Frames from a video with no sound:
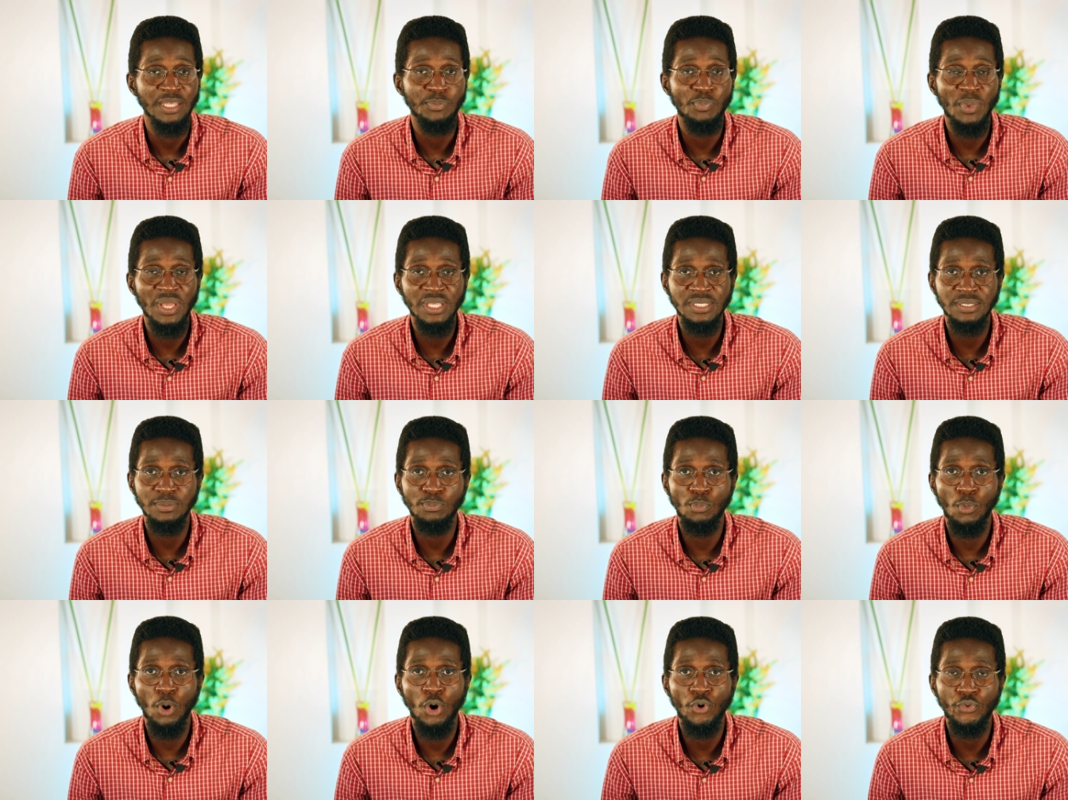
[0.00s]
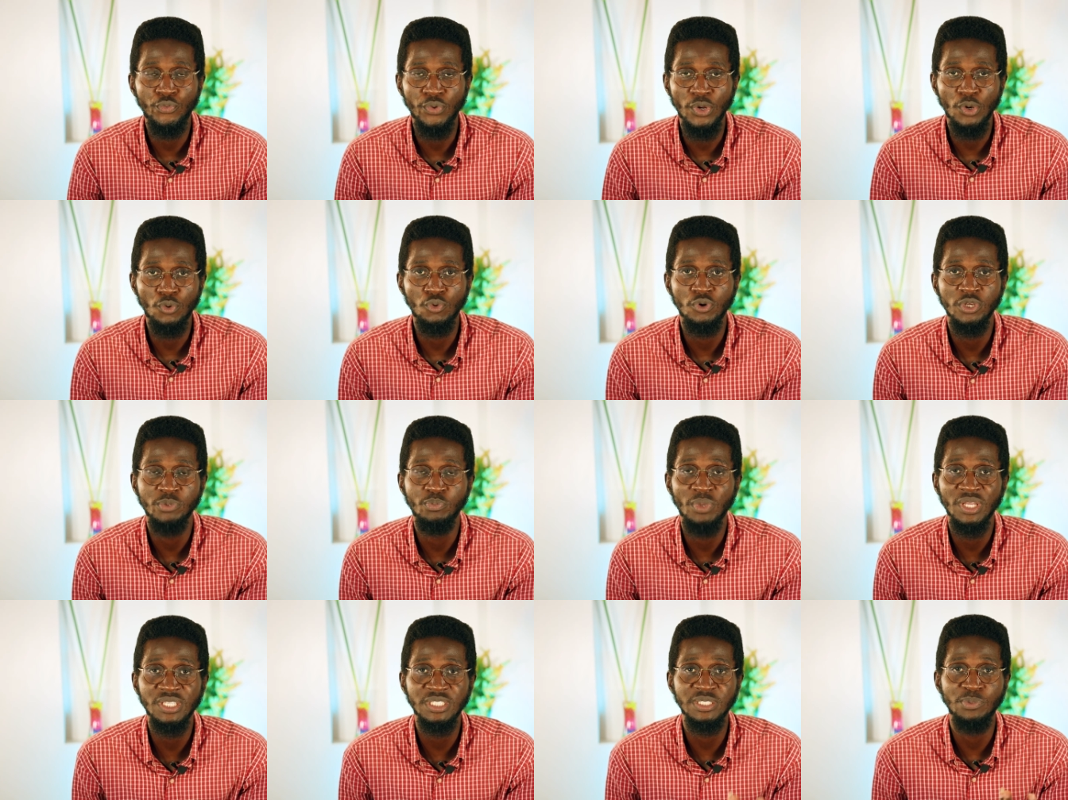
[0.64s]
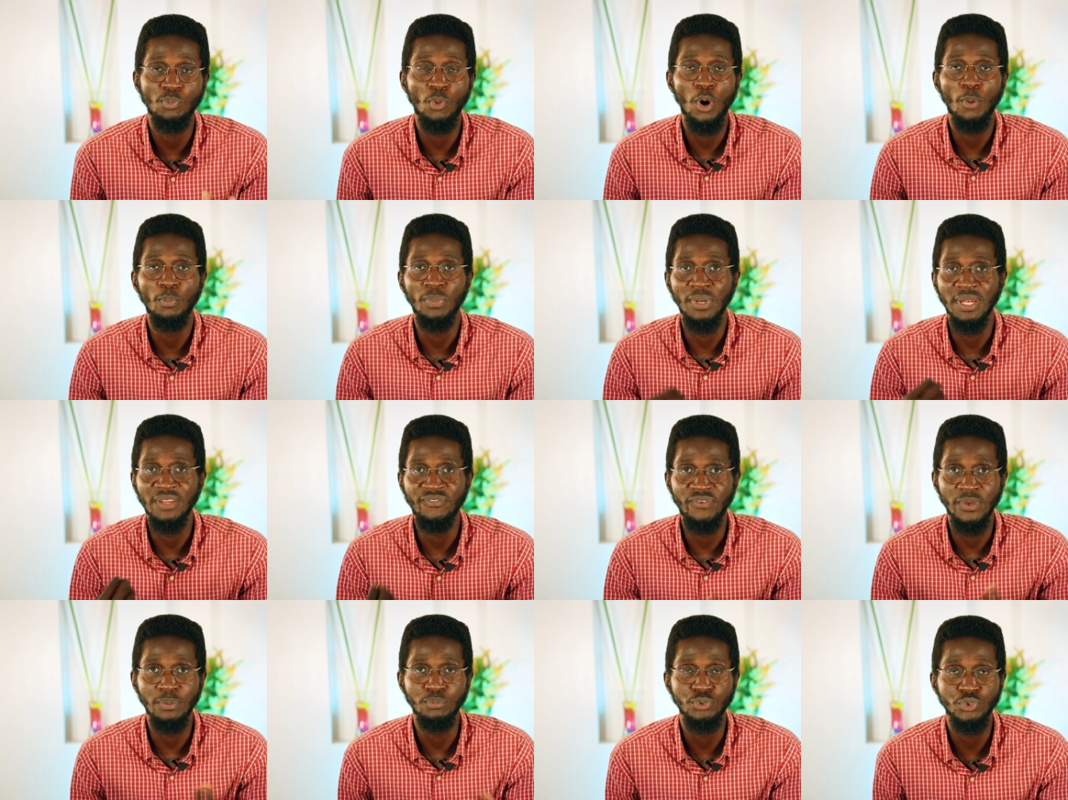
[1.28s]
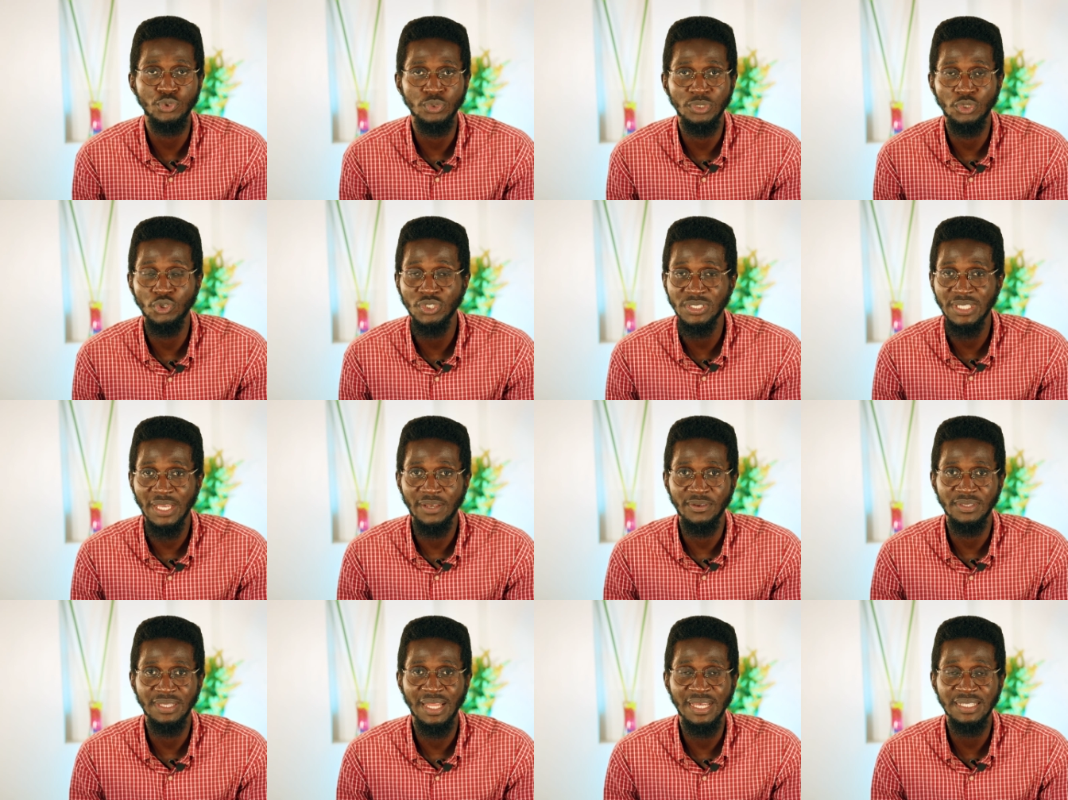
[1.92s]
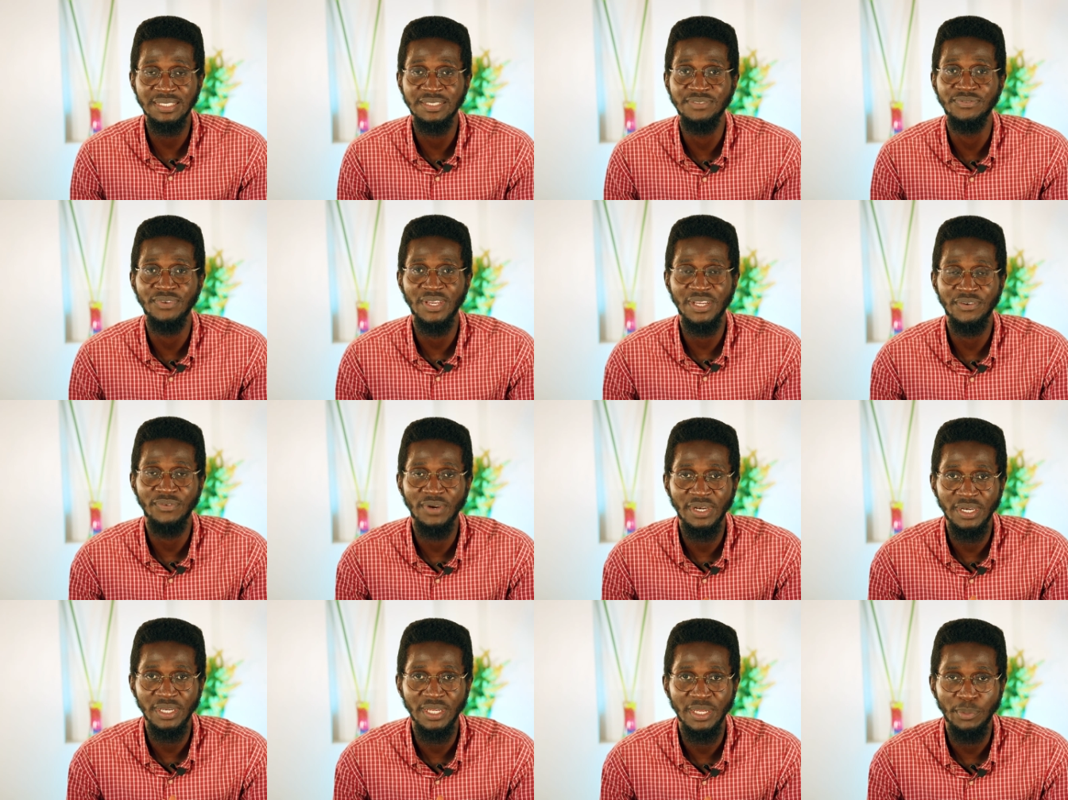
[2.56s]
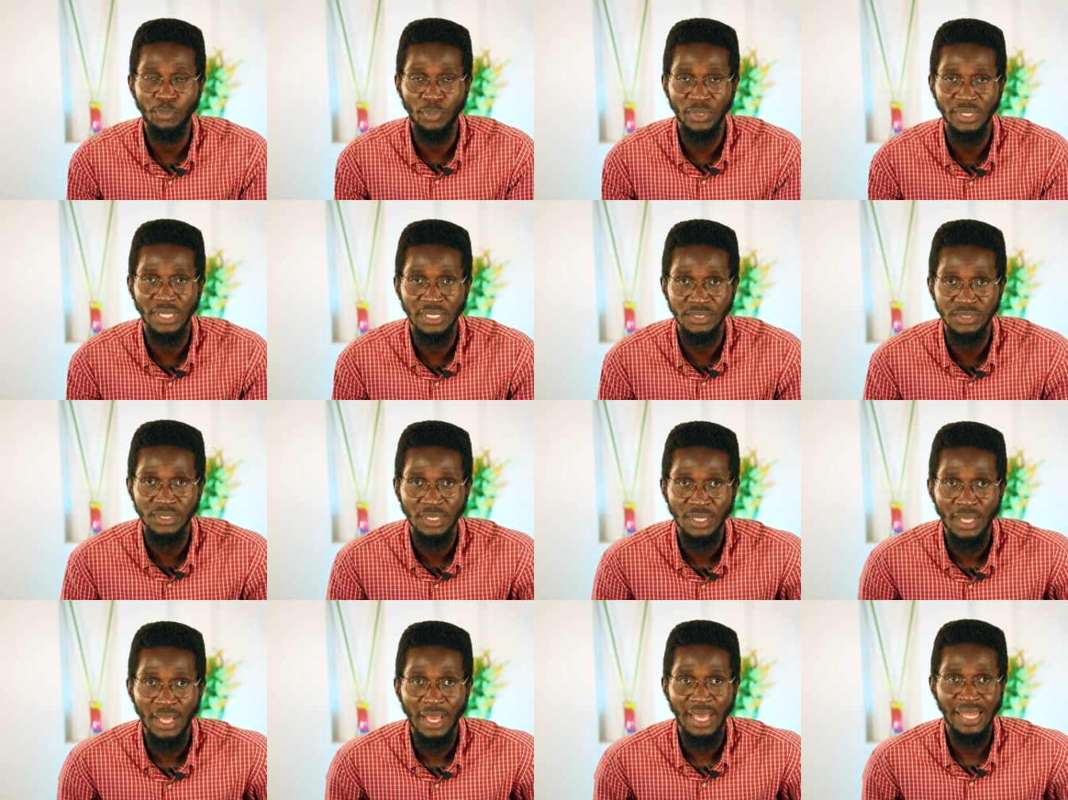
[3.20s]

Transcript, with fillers: it makes it more real, it makes it more believable. So those are, that is very, very important.